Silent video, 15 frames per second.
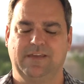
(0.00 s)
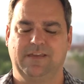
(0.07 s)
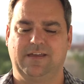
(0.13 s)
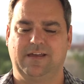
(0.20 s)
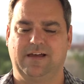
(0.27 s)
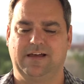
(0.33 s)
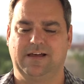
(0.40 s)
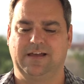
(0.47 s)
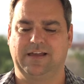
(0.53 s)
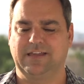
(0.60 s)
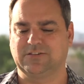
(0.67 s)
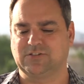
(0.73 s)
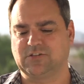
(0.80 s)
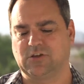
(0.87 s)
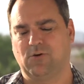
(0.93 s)

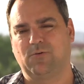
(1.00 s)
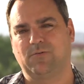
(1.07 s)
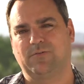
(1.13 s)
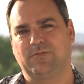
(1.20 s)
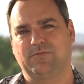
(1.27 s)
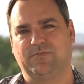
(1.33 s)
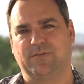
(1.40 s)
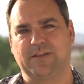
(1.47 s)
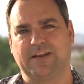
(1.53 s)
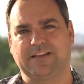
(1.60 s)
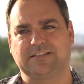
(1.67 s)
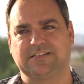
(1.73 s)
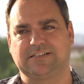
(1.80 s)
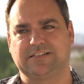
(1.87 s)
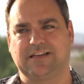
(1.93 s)
And so for the
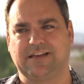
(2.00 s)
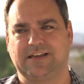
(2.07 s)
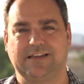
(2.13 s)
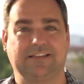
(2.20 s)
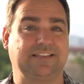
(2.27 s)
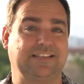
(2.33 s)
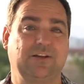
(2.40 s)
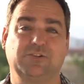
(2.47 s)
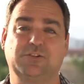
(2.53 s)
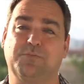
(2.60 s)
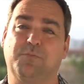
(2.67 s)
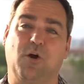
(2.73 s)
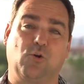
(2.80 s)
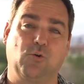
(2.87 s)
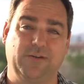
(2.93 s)
next, until
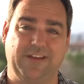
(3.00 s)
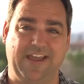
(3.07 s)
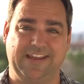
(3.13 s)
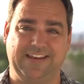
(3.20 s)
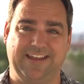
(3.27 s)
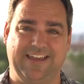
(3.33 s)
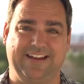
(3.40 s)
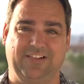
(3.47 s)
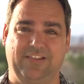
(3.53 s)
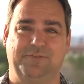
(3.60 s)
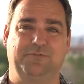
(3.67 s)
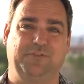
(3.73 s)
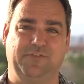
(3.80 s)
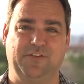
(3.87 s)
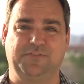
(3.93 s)
tomorrow night at
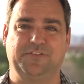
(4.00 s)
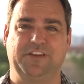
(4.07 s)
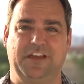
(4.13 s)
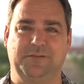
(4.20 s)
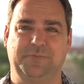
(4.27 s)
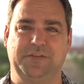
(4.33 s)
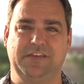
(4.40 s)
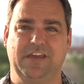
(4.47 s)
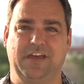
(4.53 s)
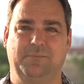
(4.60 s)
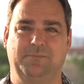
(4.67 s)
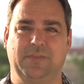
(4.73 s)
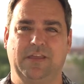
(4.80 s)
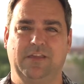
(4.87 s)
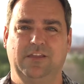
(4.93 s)
11:59 p.m.,